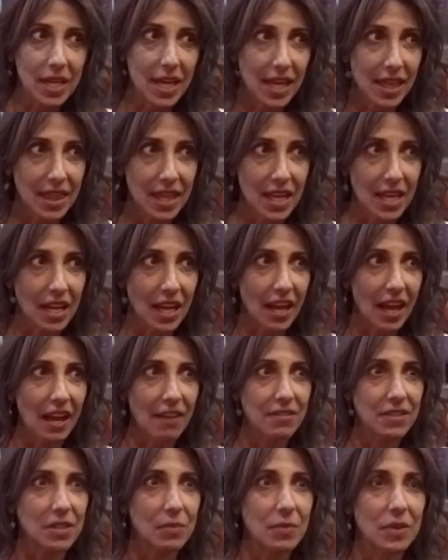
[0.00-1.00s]
I think I
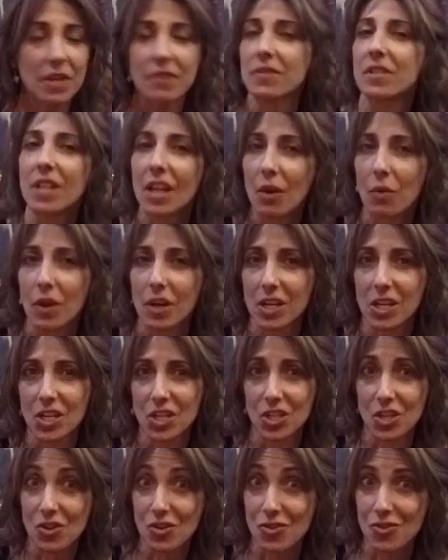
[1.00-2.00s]
have some gifts that I wanted to
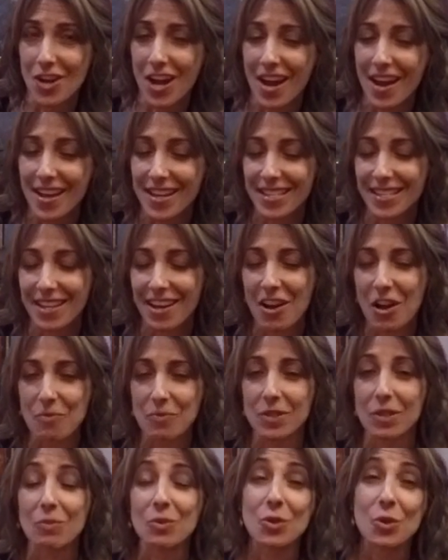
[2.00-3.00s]
show you guys,
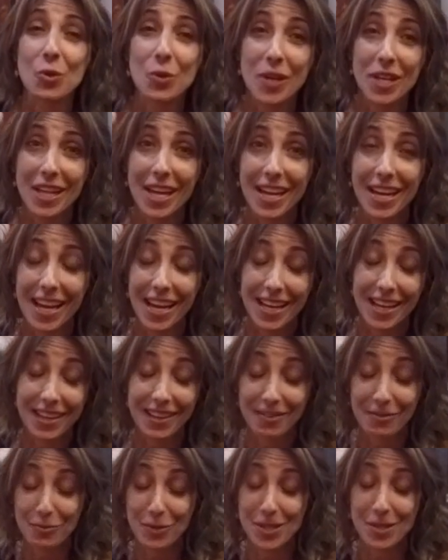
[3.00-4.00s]
some jewelry that
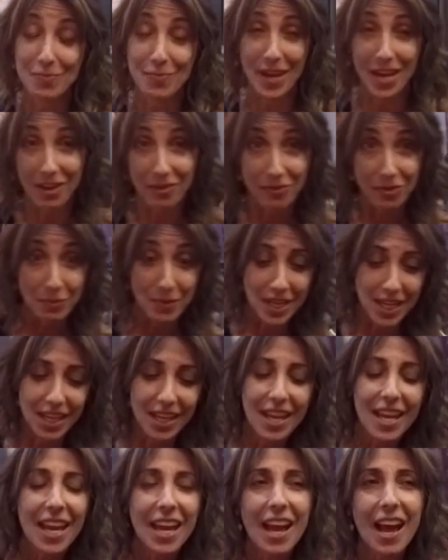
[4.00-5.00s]
was made for me,
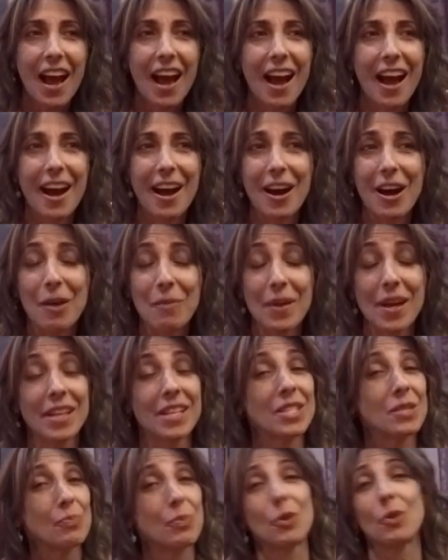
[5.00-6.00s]
and
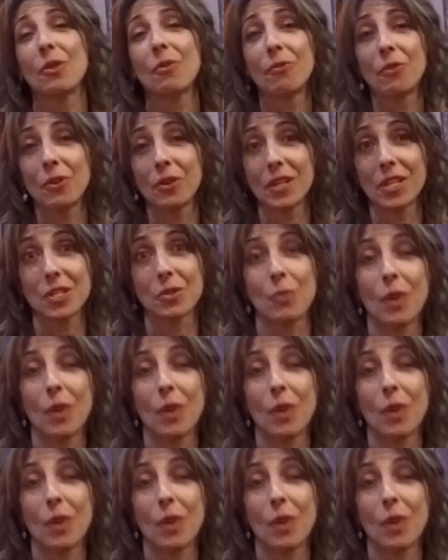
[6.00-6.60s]
it's beautiful and it's